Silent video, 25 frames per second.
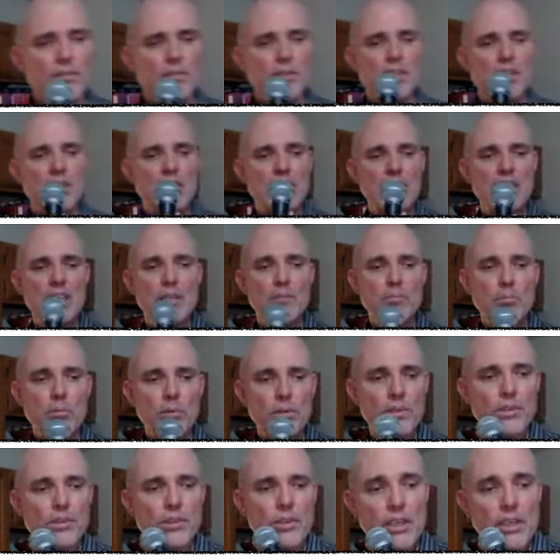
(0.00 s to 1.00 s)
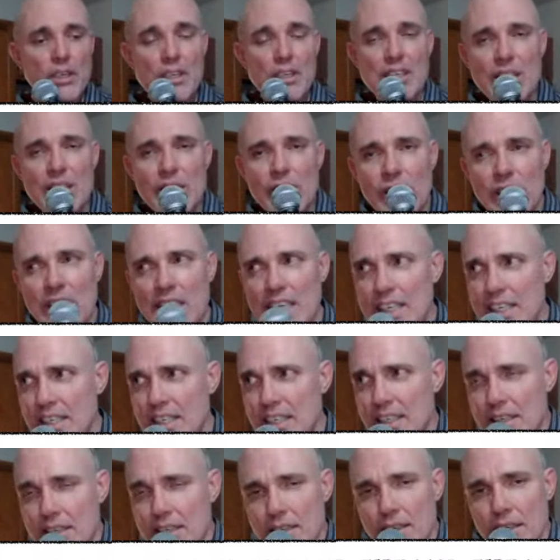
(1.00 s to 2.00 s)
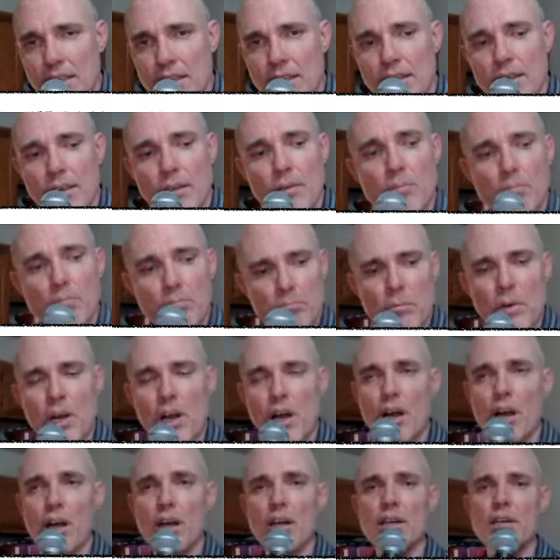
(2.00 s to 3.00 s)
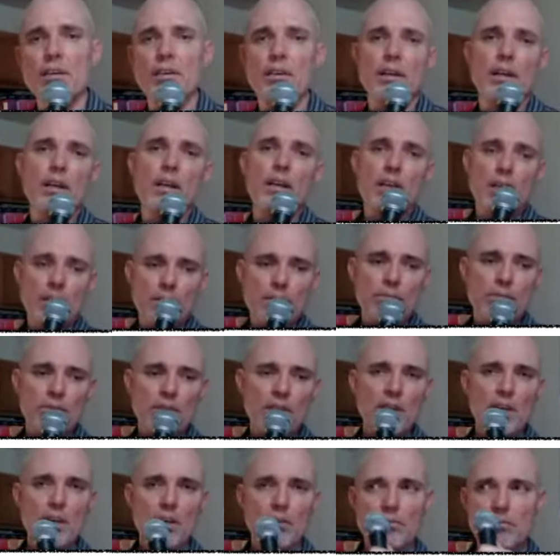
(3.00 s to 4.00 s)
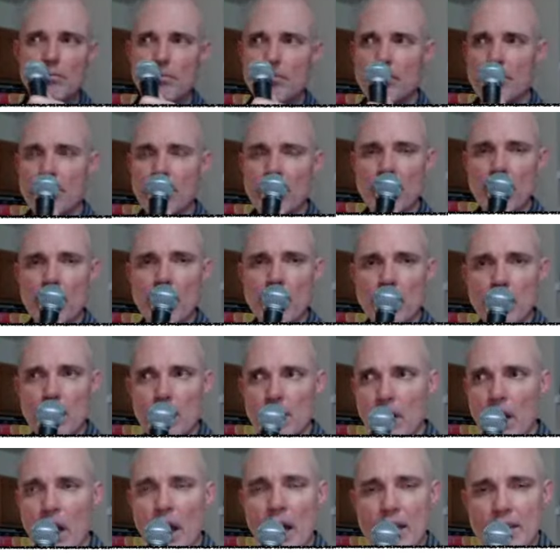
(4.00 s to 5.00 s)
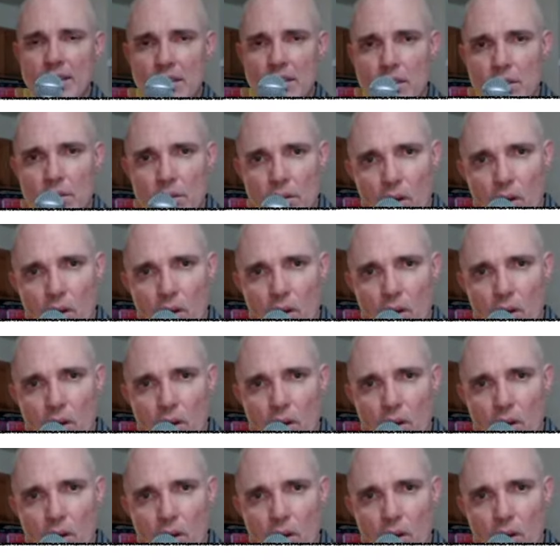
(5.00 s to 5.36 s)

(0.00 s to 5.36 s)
The Sibyl is listed among the classical